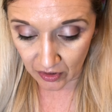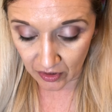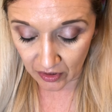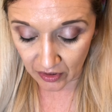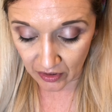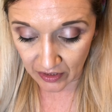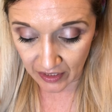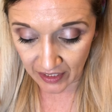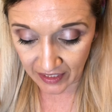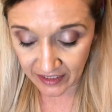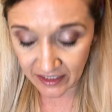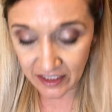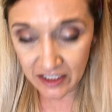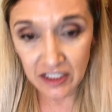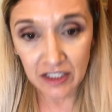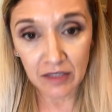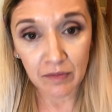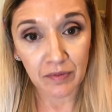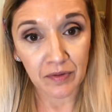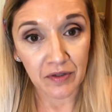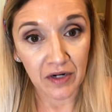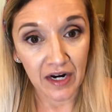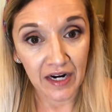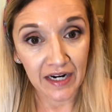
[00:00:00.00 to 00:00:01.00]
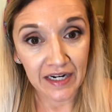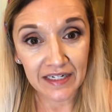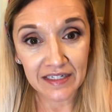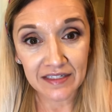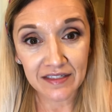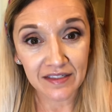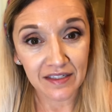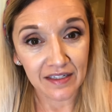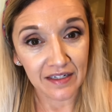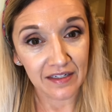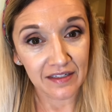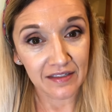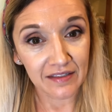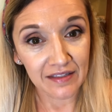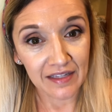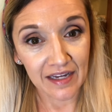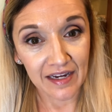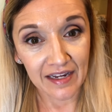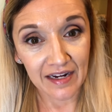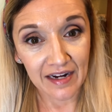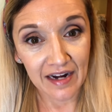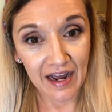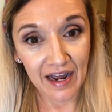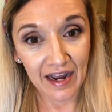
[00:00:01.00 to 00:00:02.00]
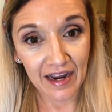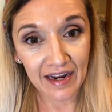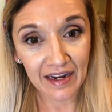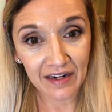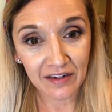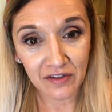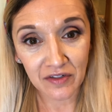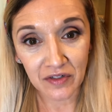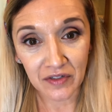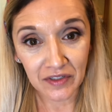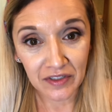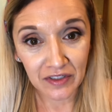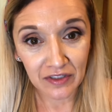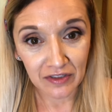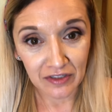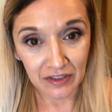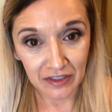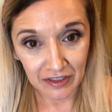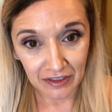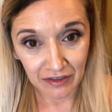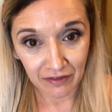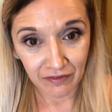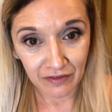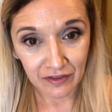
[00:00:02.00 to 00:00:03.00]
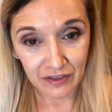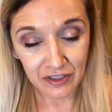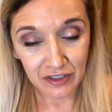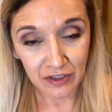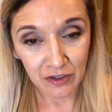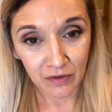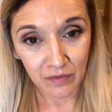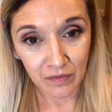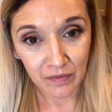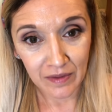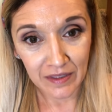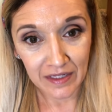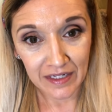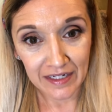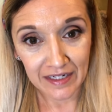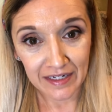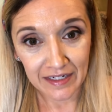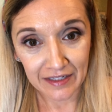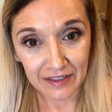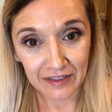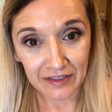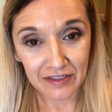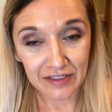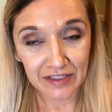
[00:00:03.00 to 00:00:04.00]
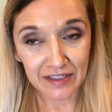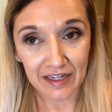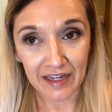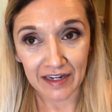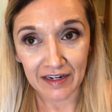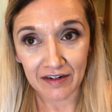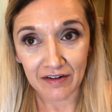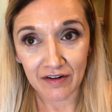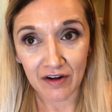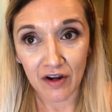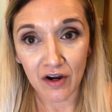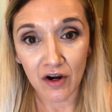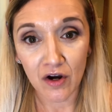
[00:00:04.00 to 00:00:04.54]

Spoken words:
kind of surprised, like that I had gone along for so many years that,